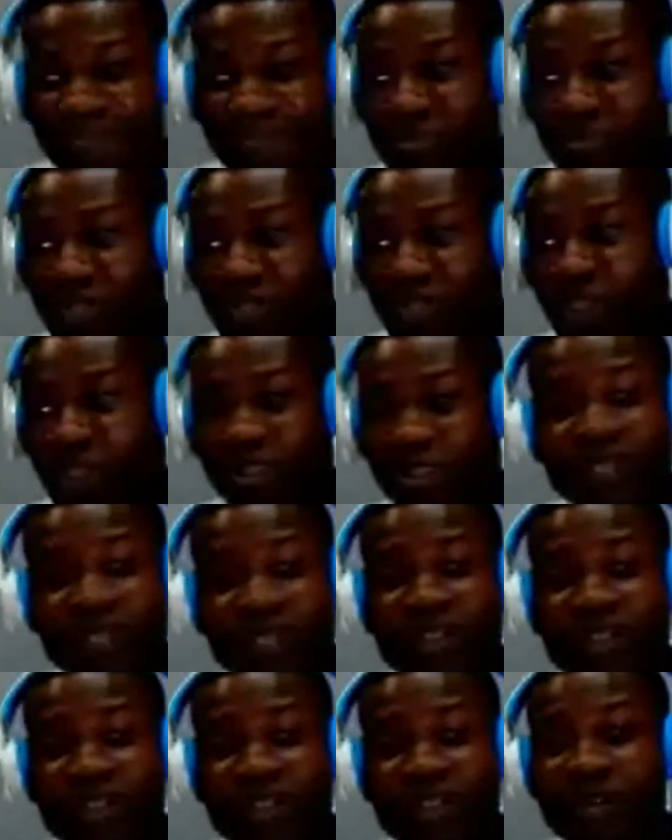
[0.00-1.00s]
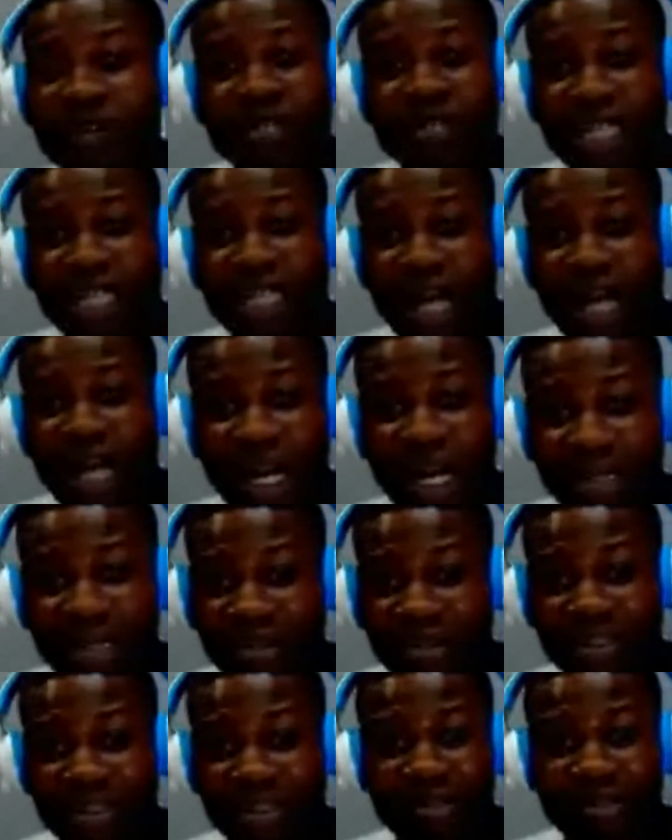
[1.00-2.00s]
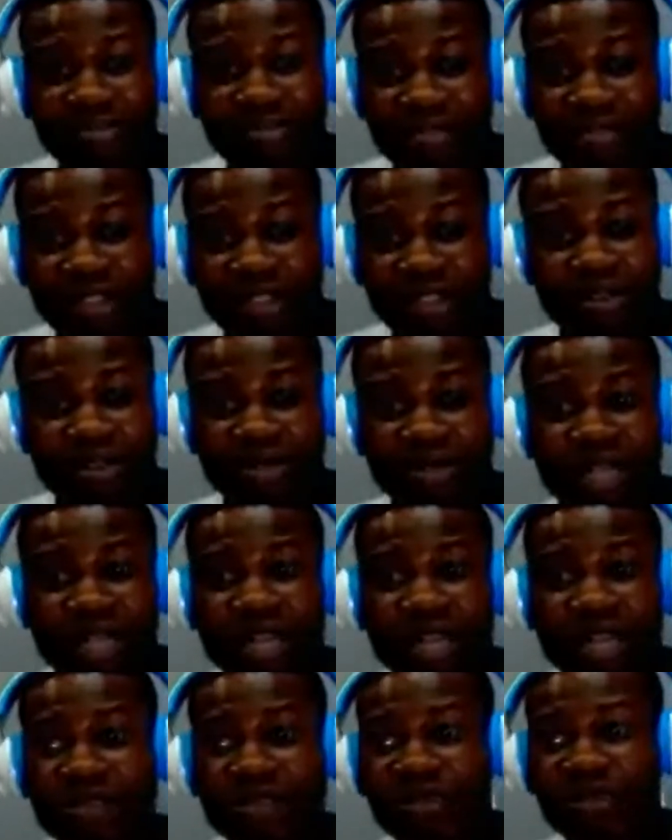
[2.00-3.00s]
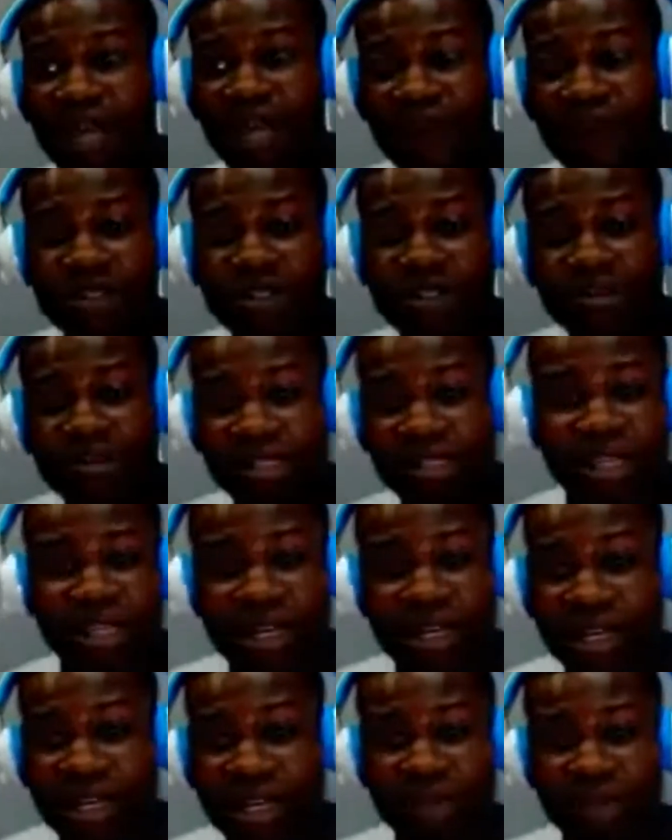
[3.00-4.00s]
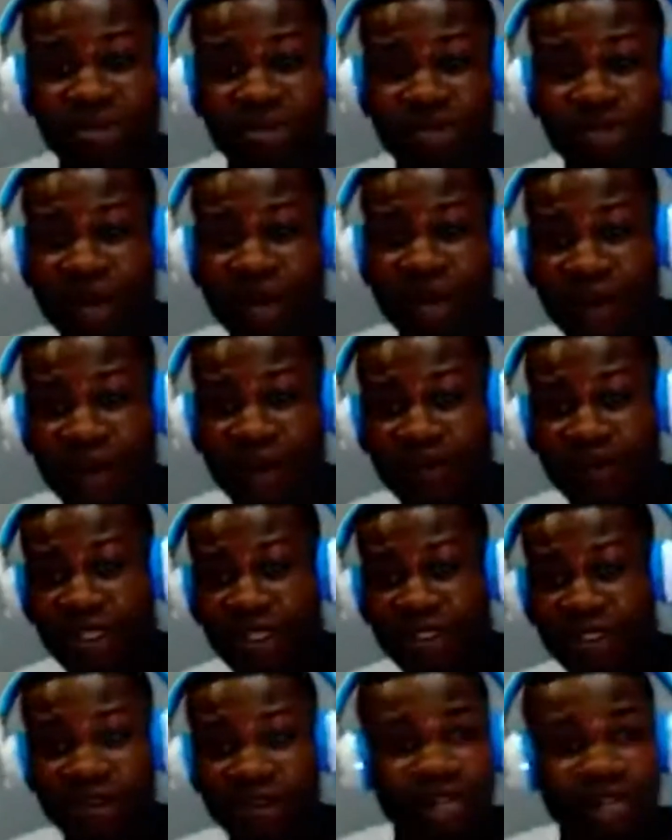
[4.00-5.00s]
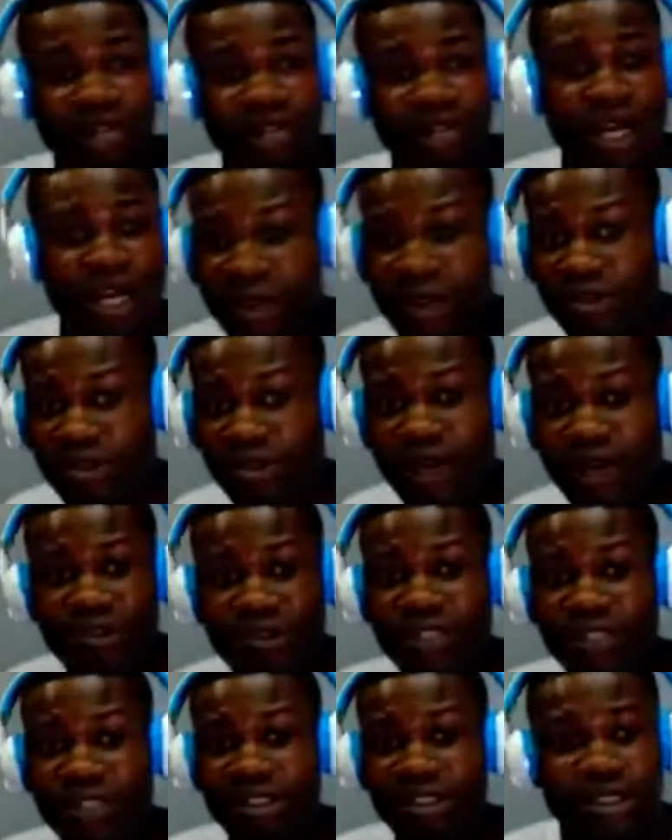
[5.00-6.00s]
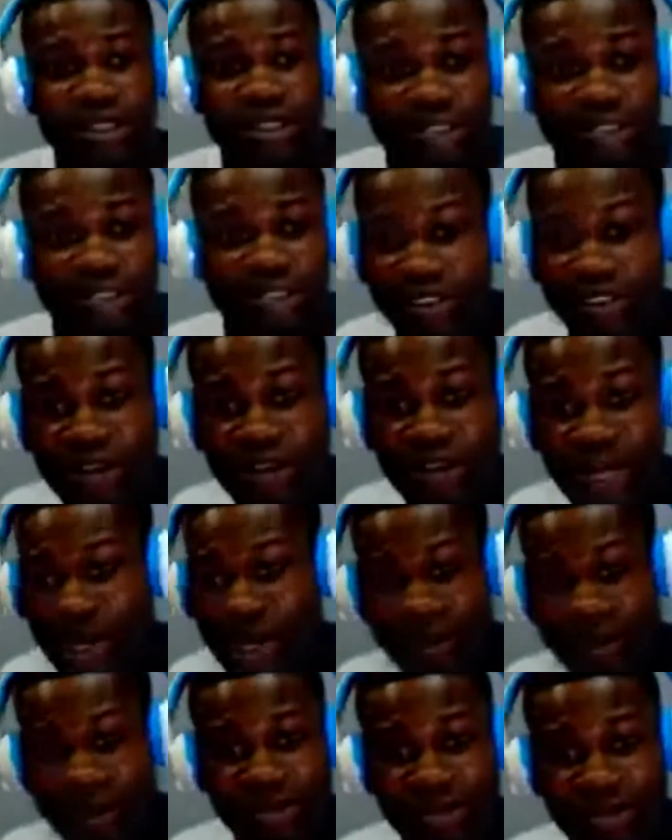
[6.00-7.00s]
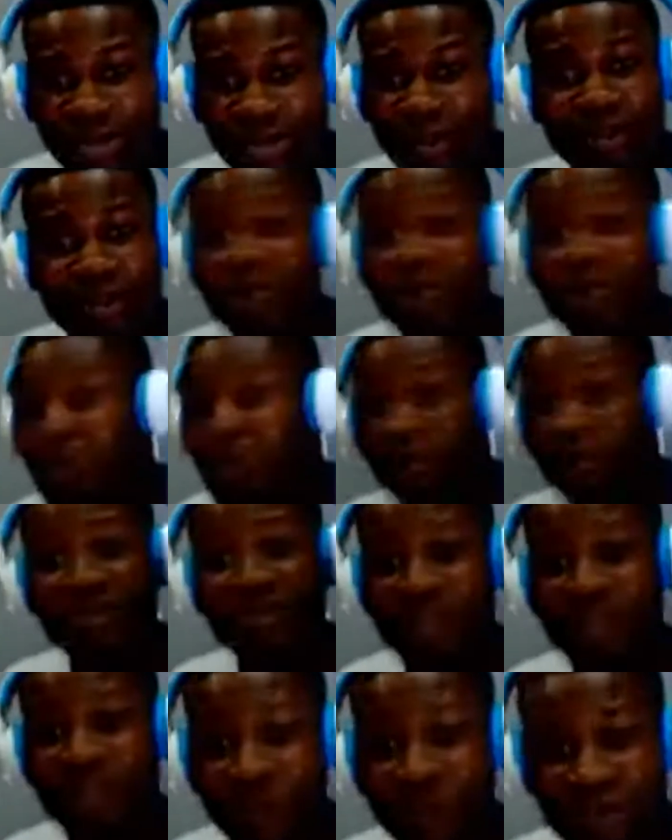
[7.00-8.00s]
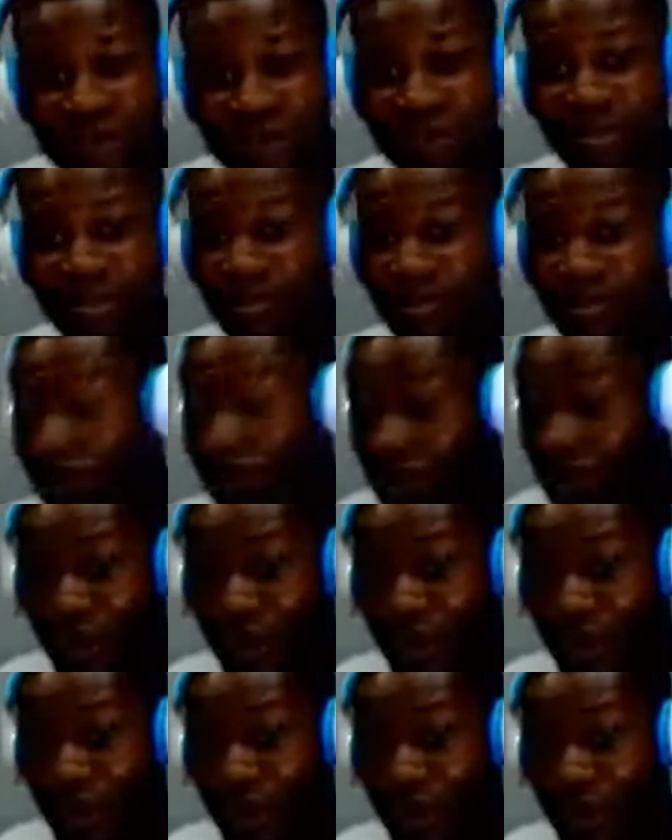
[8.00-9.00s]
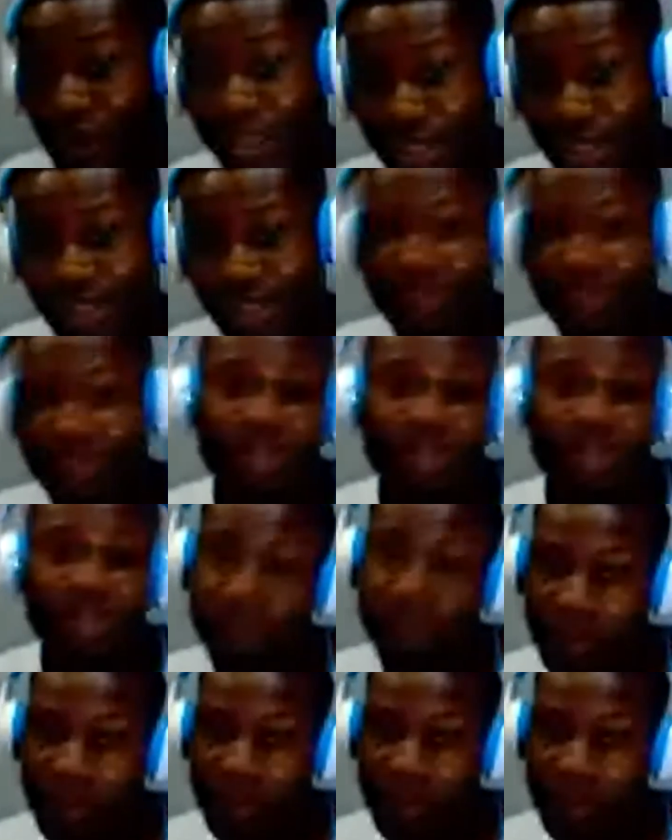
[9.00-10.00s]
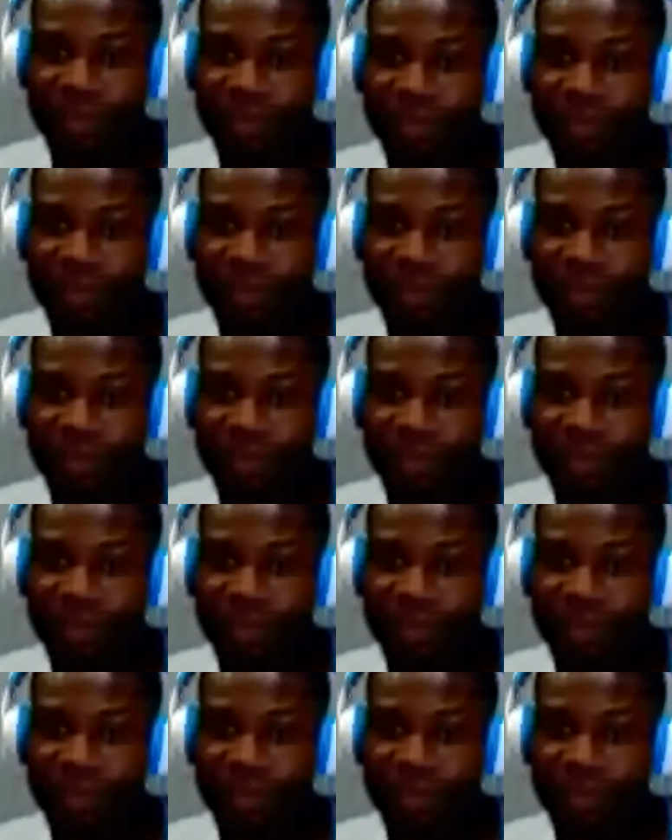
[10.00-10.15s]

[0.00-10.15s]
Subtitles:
They don't even know what they are. That you could have a domestic account, to have a dollar account, to have a euro account. You don't even know. Some of them have been saying this thing, but there's no problem.